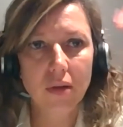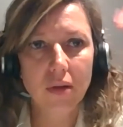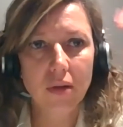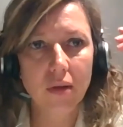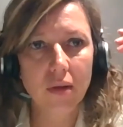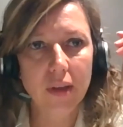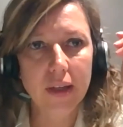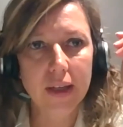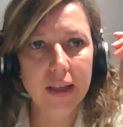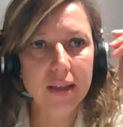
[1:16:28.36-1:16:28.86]

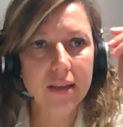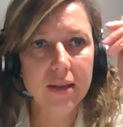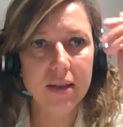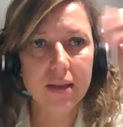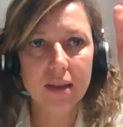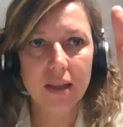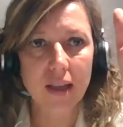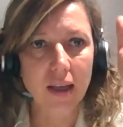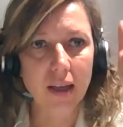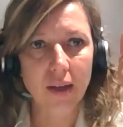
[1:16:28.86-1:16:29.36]
all
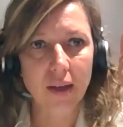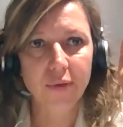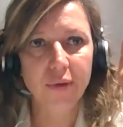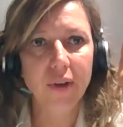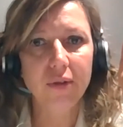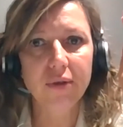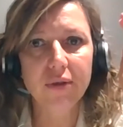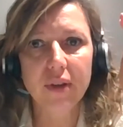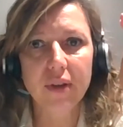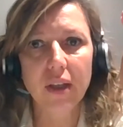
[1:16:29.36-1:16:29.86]
its
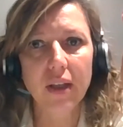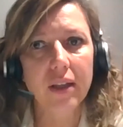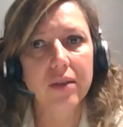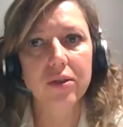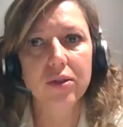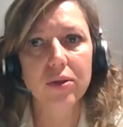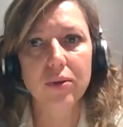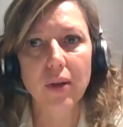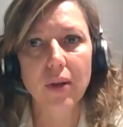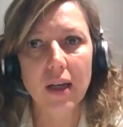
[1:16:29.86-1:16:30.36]
15
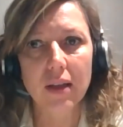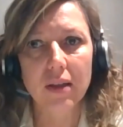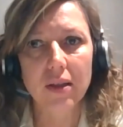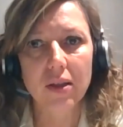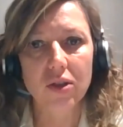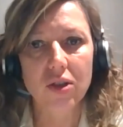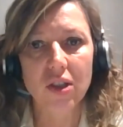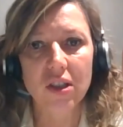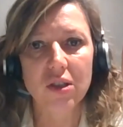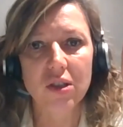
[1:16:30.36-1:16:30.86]

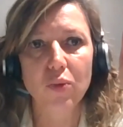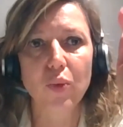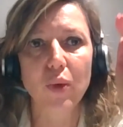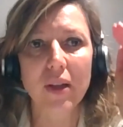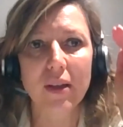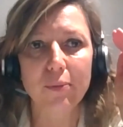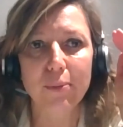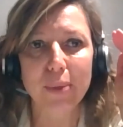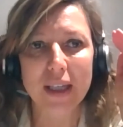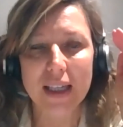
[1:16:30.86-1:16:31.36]
strategies
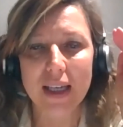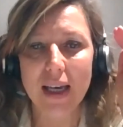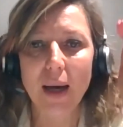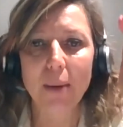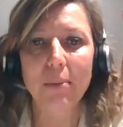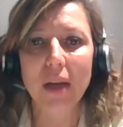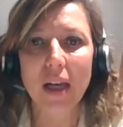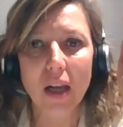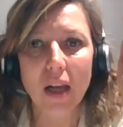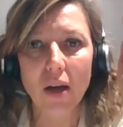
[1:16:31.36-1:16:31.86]
will
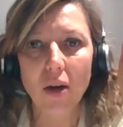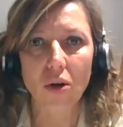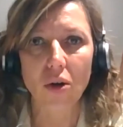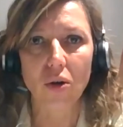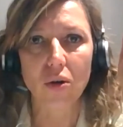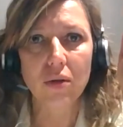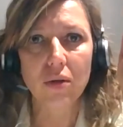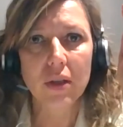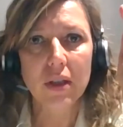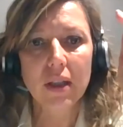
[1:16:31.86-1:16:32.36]
become
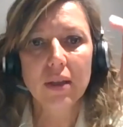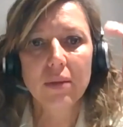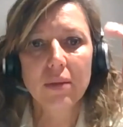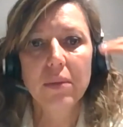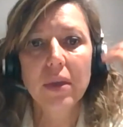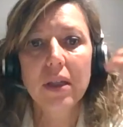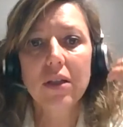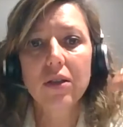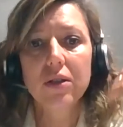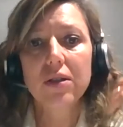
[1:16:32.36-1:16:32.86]
law,
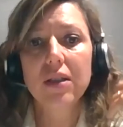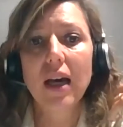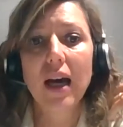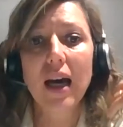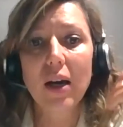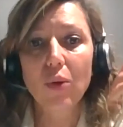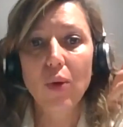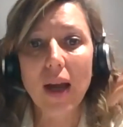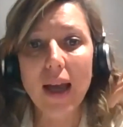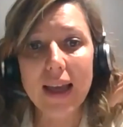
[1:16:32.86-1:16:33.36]
because
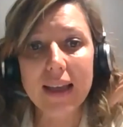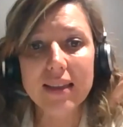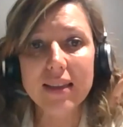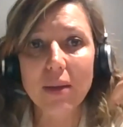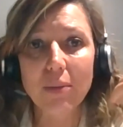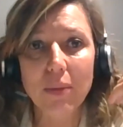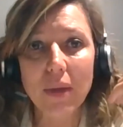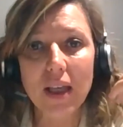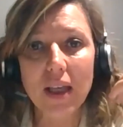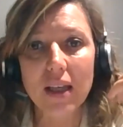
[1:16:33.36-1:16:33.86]
our
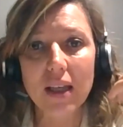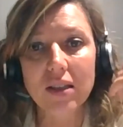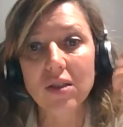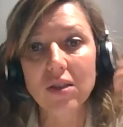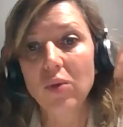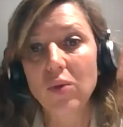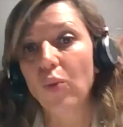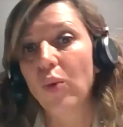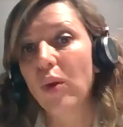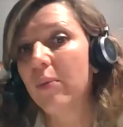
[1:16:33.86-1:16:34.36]

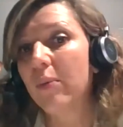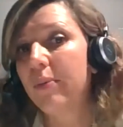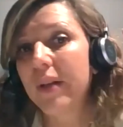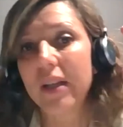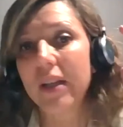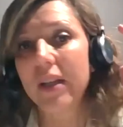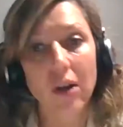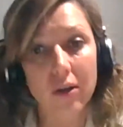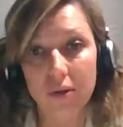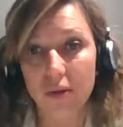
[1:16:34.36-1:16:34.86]
SMEs will
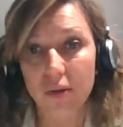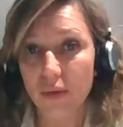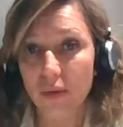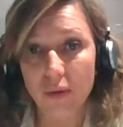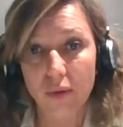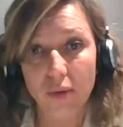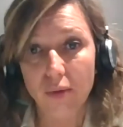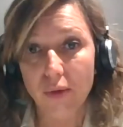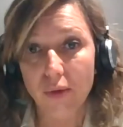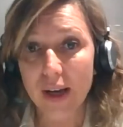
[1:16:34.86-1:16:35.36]
be not
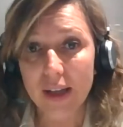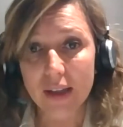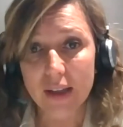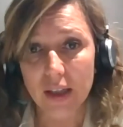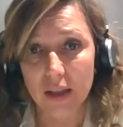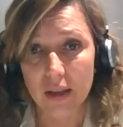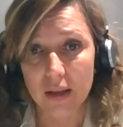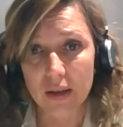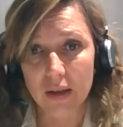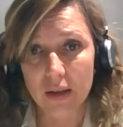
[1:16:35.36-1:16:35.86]

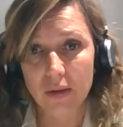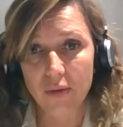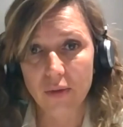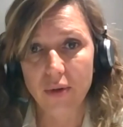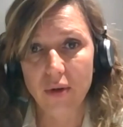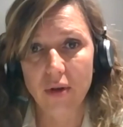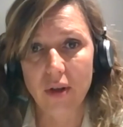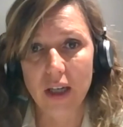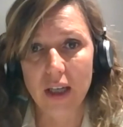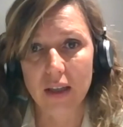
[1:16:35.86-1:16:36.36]
ready
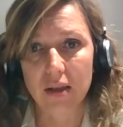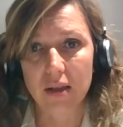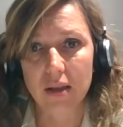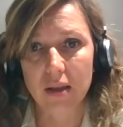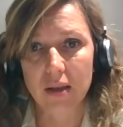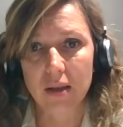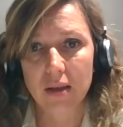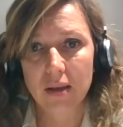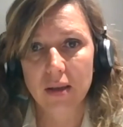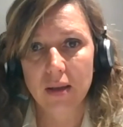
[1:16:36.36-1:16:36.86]
for
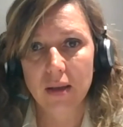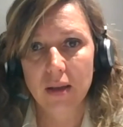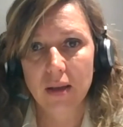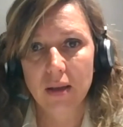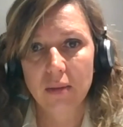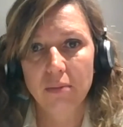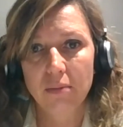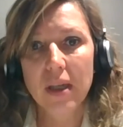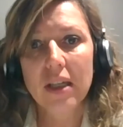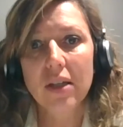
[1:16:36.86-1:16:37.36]
it,
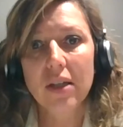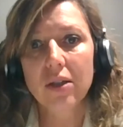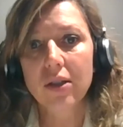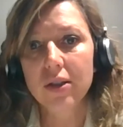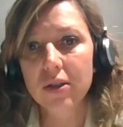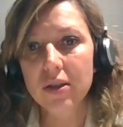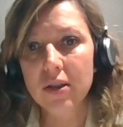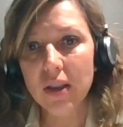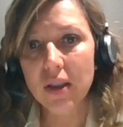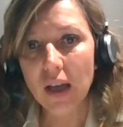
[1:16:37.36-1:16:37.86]

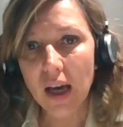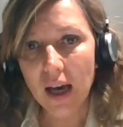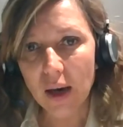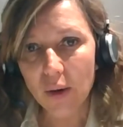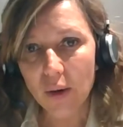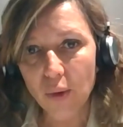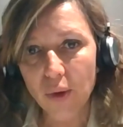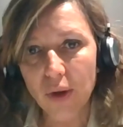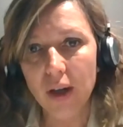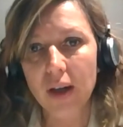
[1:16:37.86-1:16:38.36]
because
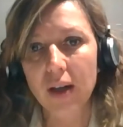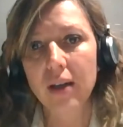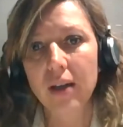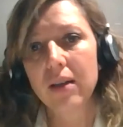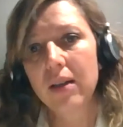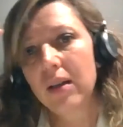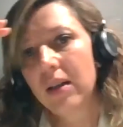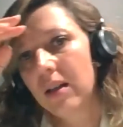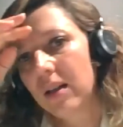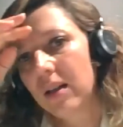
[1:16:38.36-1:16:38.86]
our